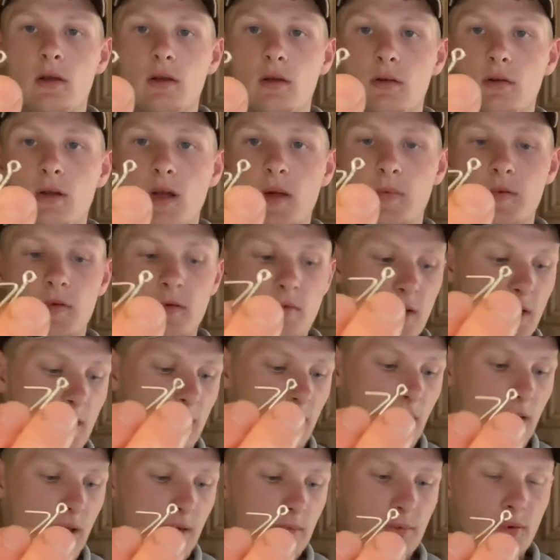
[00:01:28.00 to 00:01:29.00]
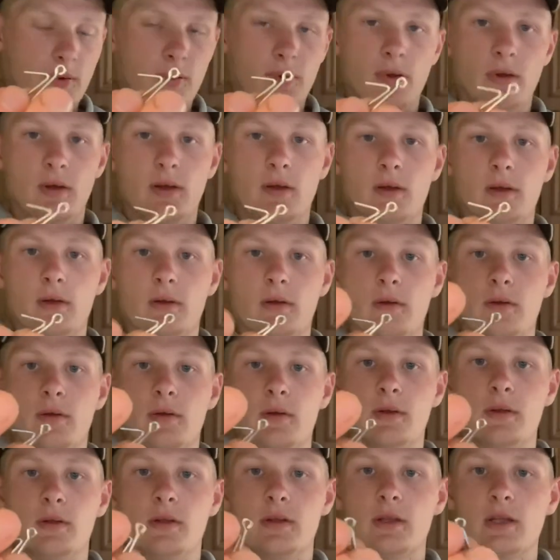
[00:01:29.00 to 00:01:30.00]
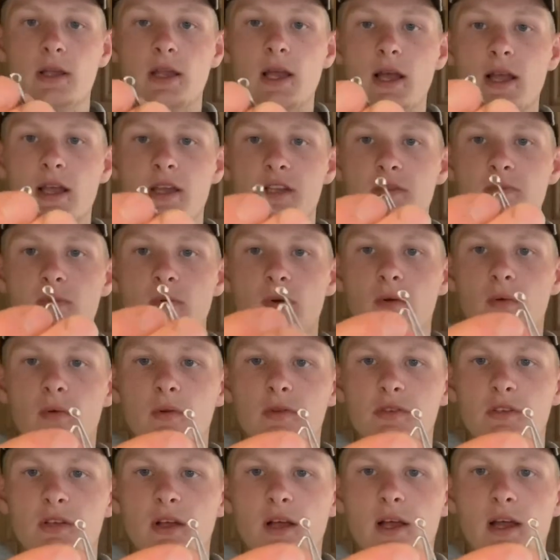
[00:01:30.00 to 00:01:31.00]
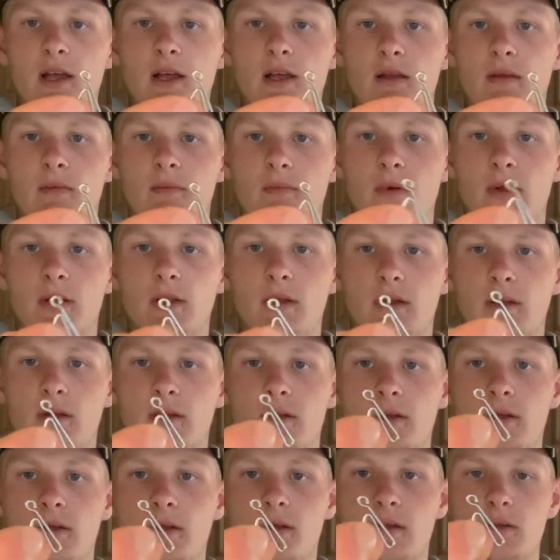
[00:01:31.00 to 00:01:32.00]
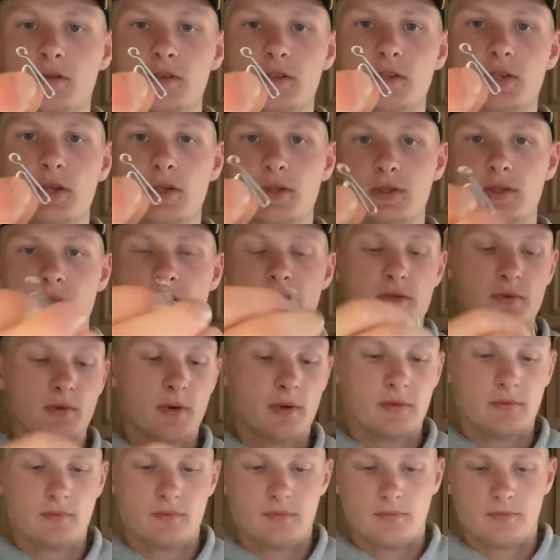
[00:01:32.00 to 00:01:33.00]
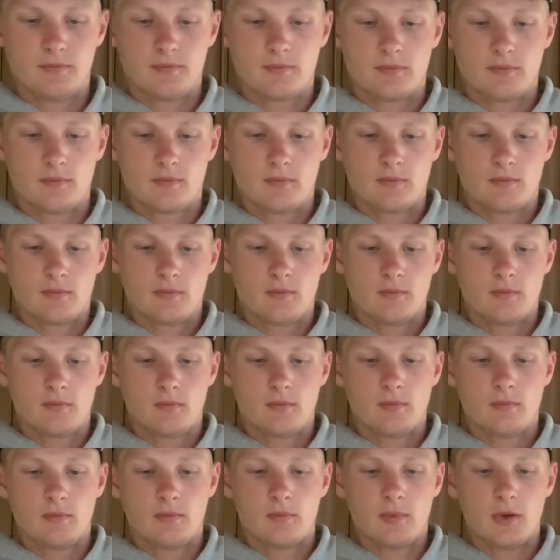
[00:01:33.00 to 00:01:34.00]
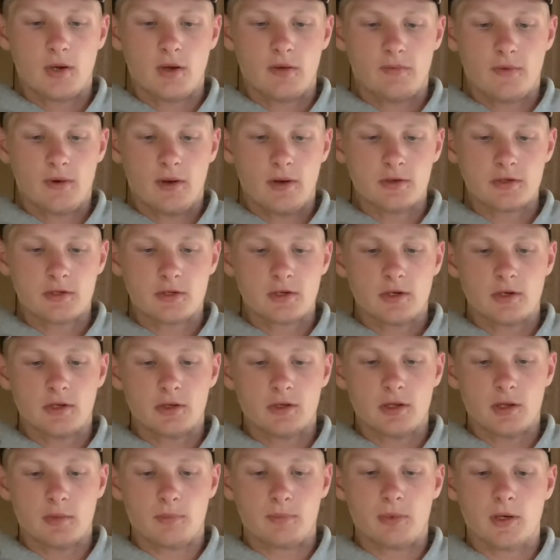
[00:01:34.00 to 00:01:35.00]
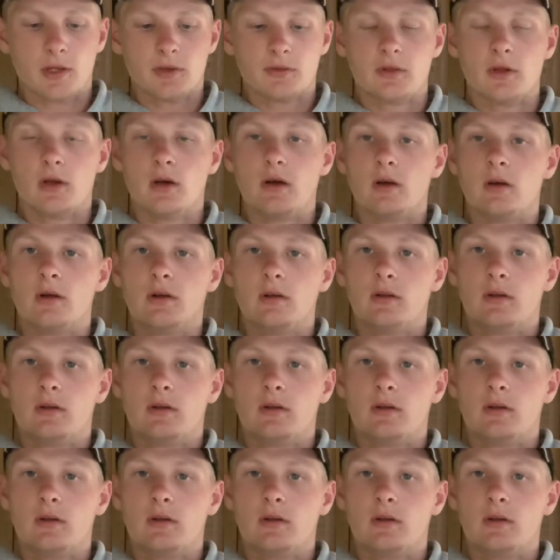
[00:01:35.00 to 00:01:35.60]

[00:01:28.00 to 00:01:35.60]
Grab your rig clip. You can get smaller ones like that, but I'm just using this one. Put it through, I'm just gonna do a blood knot.